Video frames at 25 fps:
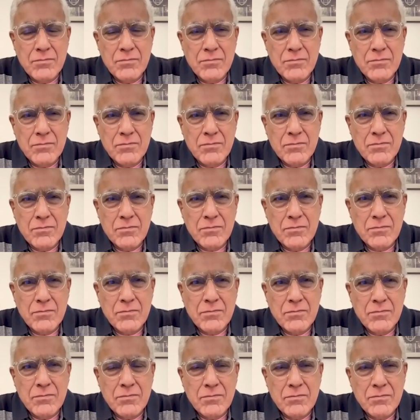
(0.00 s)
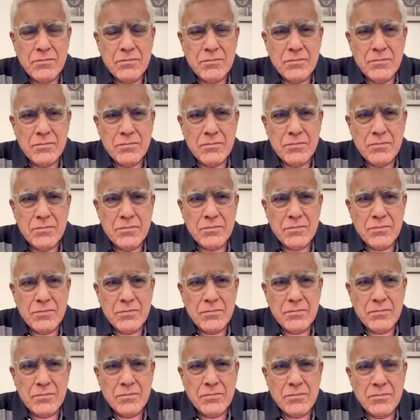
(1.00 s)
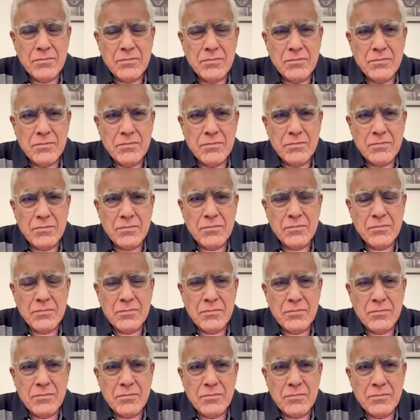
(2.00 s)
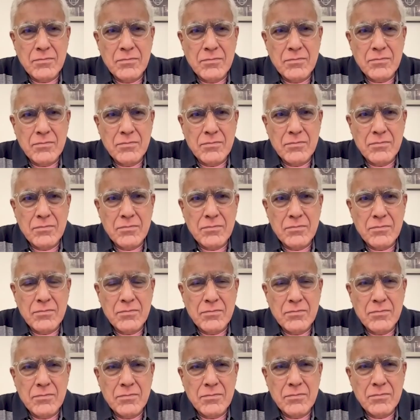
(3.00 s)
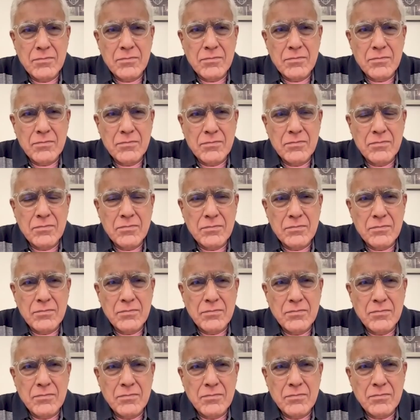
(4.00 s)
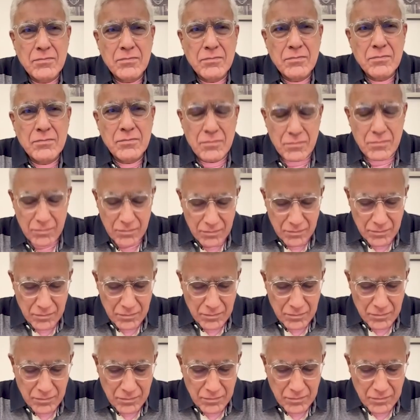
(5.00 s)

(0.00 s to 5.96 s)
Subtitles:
No words are spoken by the person on screen.